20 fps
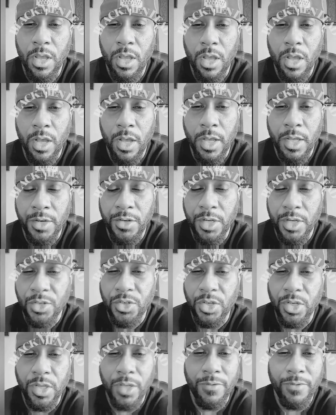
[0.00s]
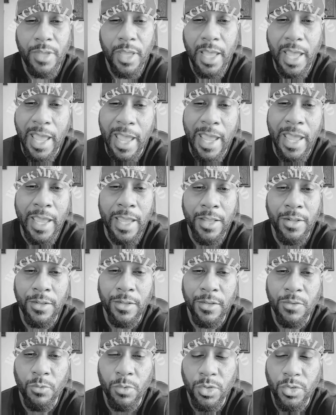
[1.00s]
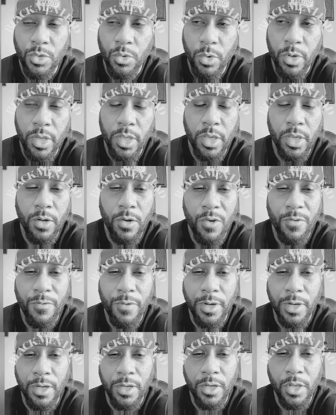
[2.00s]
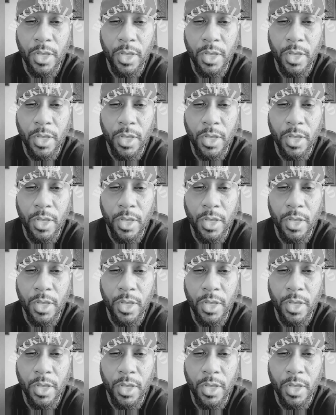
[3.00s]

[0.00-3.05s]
uh, initiative, and Restoring Ghetto for,